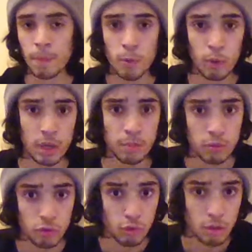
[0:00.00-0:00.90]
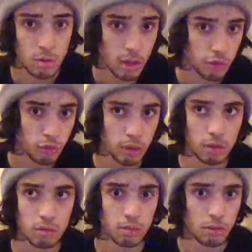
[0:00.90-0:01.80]
Rape. Do you consent to
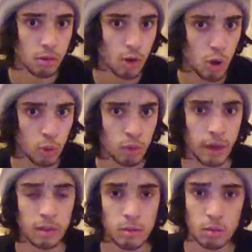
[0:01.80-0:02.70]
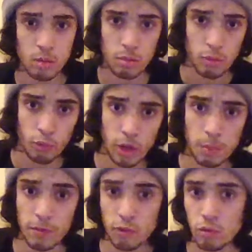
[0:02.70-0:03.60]
it? No, hence it's
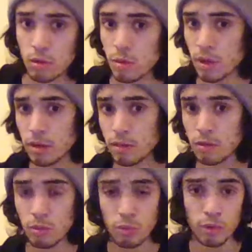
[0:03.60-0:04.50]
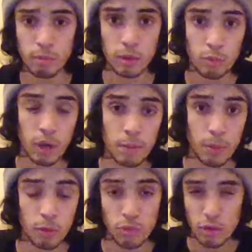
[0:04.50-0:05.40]
rape. If you consented, it wouldn't be rape.
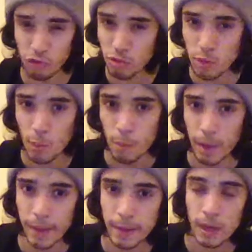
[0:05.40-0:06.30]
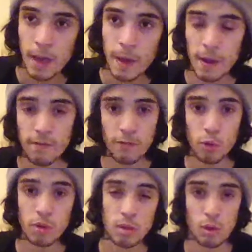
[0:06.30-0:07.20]
The decisions you make
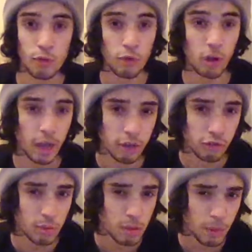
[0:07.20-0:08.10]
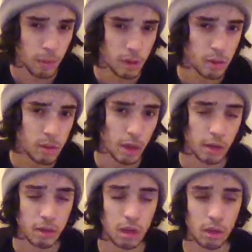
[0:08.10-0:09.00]
influence the overall actions of things that